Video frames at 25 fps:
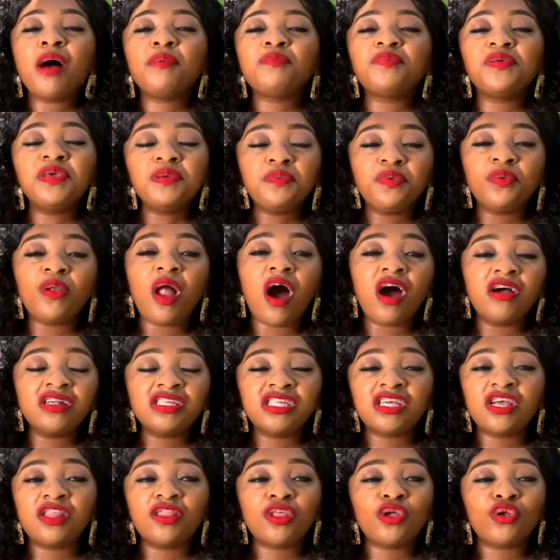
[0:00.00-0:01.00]
people out
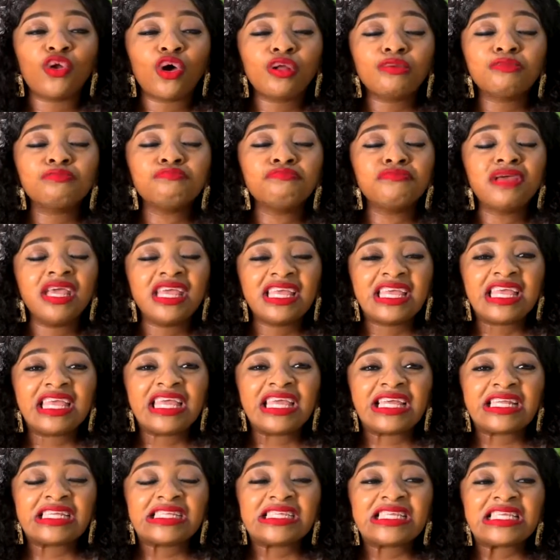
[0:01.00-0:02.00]
here, they're not making
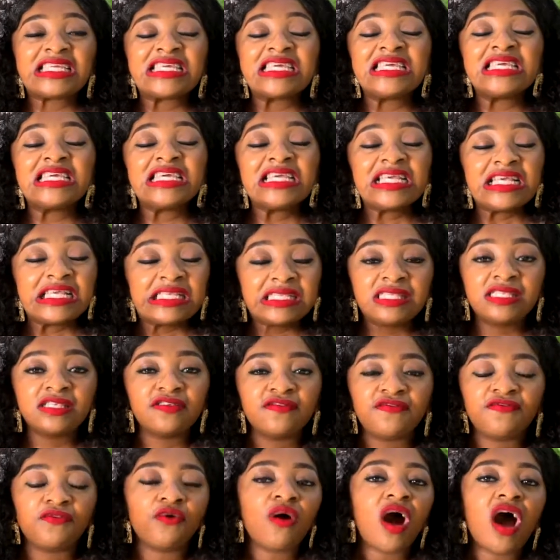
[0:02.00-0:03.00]
it easy
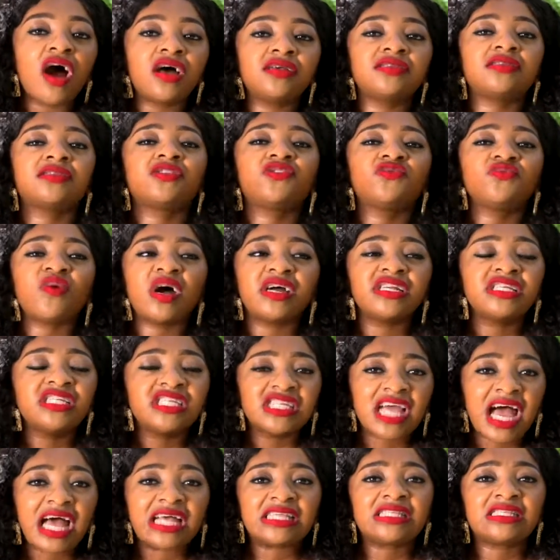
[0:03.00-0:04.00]
for us to
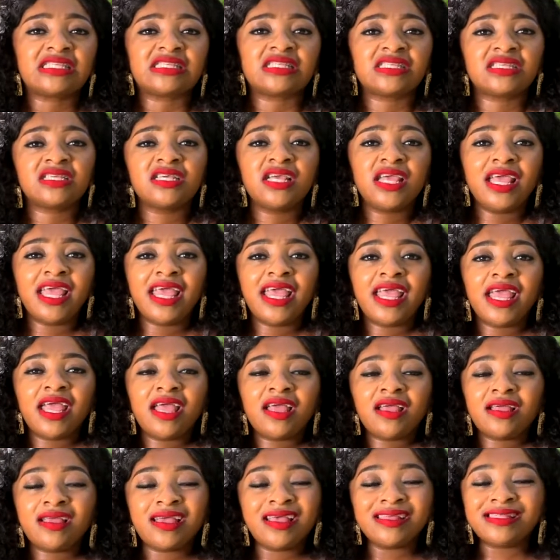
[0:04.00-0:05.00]
adjust.
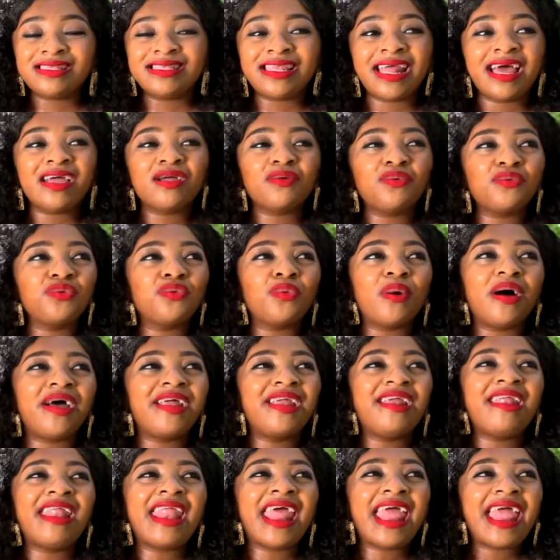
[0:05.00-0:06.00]
It's like we are
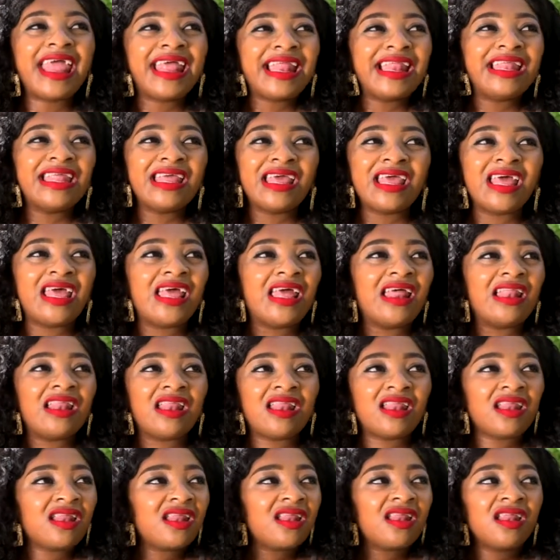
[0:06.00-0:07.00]
an
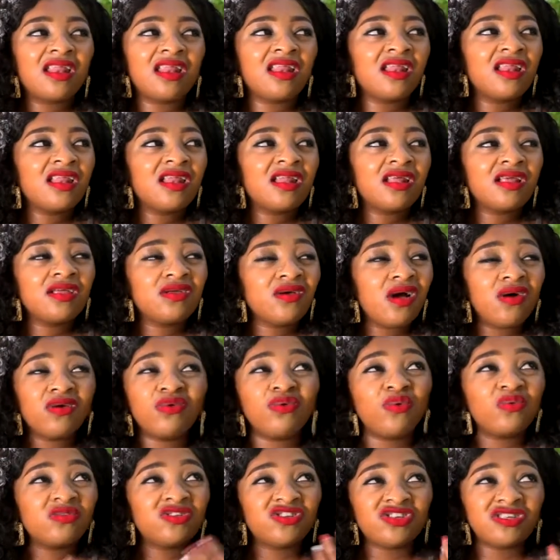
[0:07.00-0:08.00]
alien.
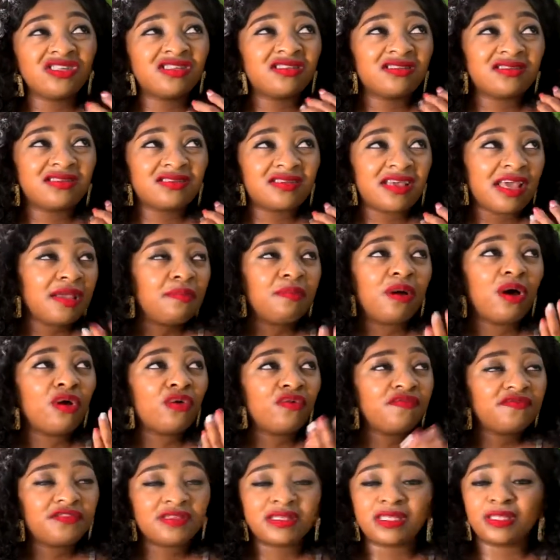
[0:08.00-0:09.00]
We just came out
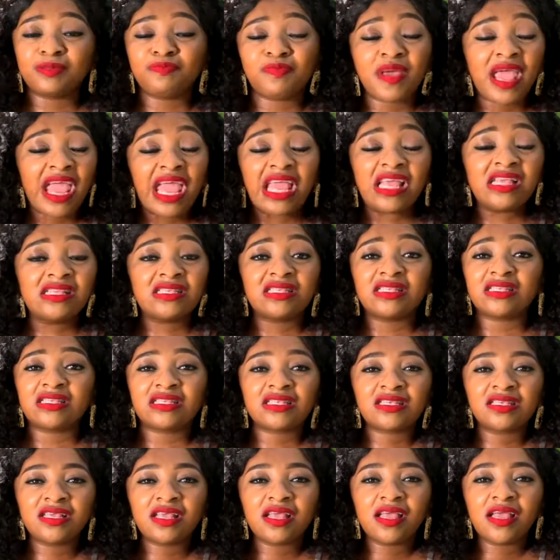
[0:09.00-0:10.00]
of the space.
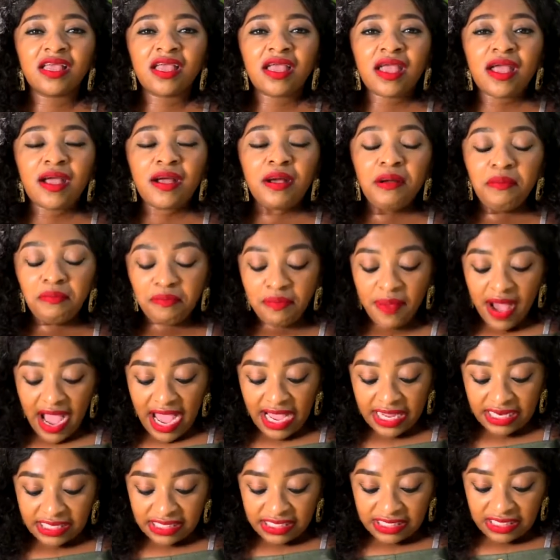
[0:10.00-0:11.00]

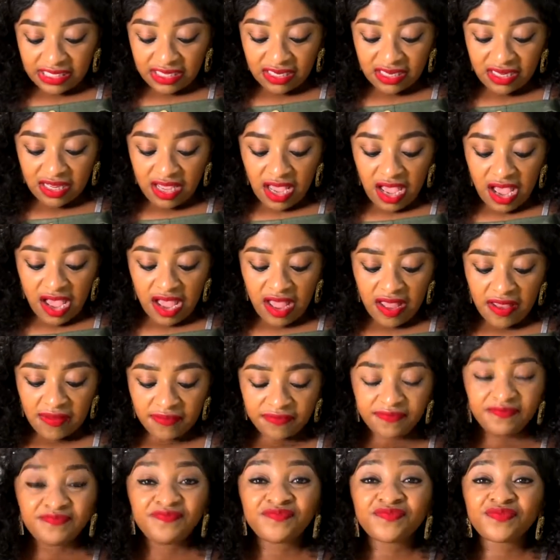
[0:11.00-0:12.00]
But yeah,
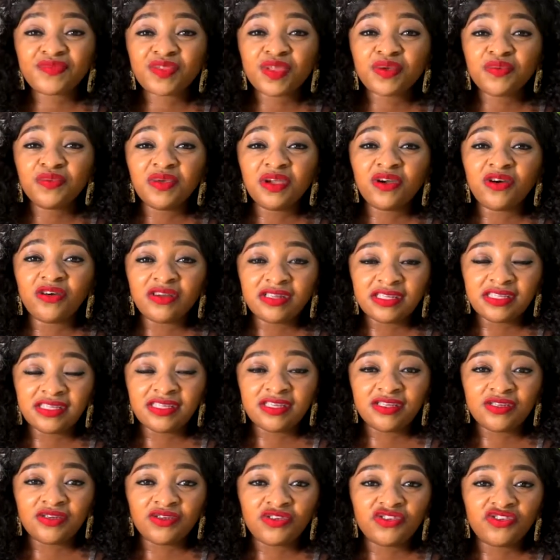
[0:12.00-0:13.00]
we
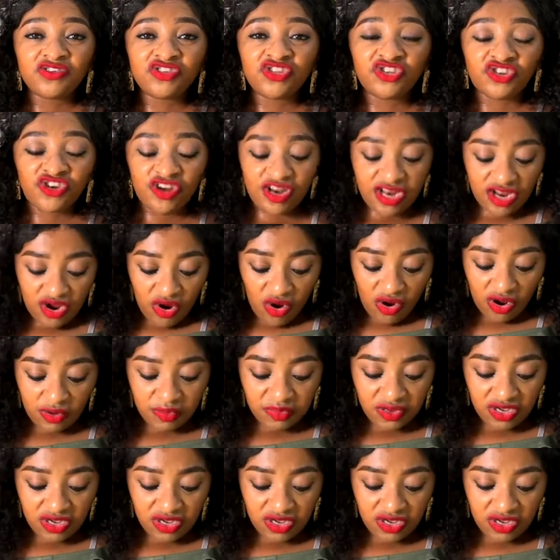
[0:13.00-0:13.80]
continue to journey on